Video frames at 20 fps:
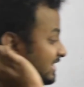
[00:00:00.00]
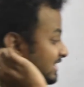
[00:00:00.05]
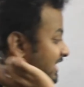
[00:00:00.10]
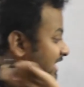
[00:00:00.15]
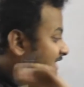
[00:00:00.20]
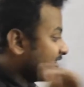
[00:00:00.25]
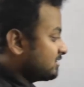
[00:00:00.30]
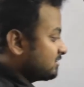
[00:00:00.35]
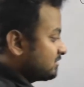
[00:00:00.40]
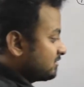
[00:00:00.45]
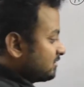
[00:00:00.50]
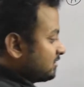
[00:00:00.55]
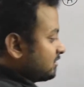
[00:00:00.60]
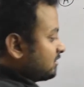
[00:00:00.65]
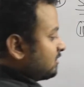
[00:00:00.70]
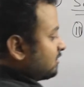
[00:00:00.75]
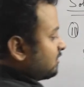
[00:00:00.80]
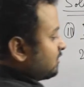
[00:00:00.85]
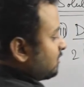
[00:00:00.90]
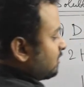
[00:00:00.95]
that
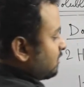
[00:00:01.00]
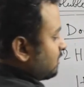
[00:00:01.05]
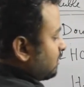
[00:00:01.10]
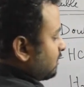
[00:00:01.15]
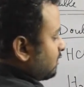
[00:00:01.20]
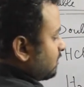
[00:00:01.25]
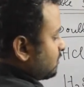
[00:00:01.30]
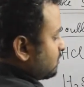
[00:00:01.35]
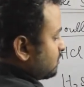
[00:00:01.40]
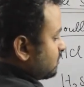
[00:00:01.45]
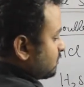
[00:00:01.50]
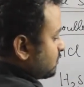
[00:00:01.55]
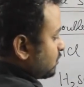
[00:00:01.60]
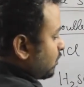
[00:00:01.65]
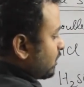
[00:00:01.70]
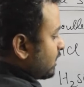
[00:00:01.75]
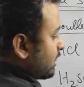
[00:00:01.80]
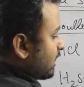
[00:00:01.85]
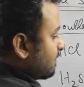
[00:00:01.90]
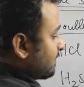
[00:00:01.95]

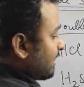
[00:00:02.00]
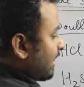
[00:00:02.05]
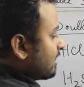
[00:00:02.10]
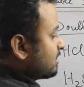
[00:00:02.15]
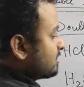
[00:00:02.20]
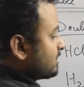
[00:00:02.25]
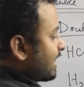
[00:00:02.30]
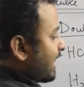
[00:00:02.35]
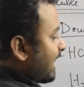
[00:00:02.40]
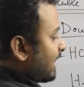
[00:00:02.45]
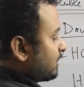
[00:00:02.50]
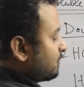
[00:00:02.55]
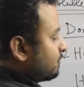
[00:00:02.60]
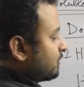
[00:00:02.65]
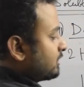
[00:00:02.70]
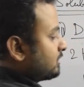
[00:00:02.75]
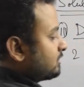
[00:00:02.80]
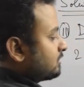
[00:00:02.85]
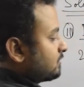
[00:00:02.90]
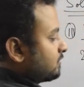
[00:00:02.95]
sodium can react
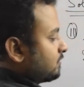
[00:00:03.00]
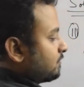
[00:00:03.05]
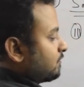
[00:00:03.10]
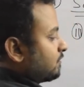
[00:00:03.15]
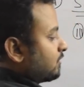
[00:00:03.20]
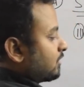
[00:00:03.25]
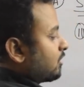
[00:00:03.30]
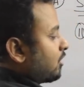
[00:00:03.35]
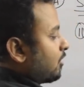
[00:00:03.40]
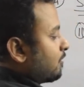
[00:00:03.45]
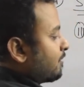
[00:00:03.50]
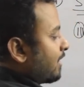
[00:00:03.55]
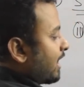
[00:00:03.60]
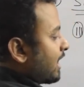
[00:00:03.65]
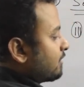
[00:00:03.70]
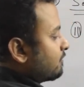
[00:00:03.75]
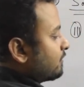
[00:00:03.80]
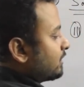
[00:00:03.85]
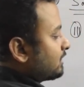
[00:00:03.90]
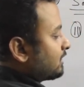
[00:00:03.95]
with,
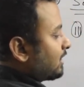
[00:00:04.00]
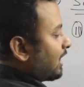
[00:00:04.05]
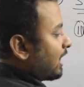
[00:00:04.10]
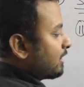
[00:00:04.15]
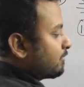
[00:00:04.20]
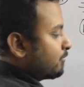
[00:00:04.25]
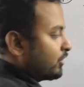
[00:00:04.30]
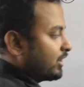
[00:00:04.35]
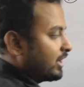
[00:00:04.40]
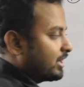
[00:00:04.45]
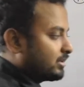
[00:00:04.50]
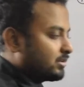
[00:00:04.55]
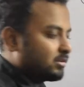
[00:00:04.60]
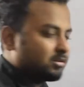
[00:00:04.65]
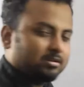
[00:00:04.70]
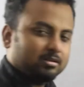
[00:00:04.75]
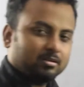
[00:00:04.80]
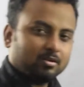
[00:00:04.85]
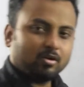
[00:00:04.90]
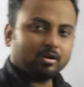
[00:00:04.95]
combine with carbonate.
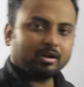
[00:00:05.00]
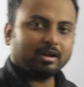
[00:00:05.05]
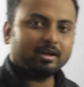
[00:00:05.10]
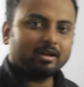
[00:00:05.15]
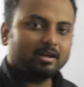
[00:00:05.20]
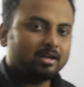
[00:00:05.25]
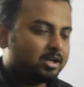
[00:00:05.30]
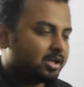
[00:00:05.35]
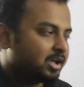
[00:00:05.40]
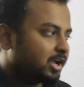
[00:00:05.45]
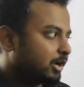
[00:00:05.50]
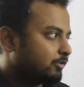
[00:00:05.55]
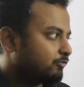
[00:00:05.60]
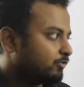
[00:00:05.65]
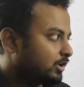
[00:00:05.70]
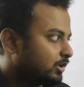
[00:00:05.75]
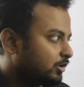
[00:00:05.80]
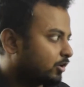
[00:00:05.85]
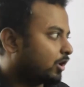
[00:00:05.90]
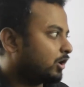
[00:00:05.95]
Okay, it
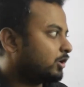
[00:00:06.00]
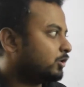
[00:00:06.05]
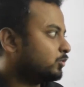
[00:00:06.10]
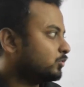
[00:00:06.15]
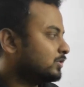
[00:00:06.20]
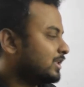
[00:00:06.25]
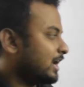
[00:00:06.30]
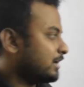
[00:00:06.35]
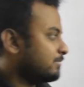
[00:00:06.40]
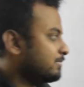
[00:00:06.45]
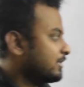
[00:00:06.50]
will not do that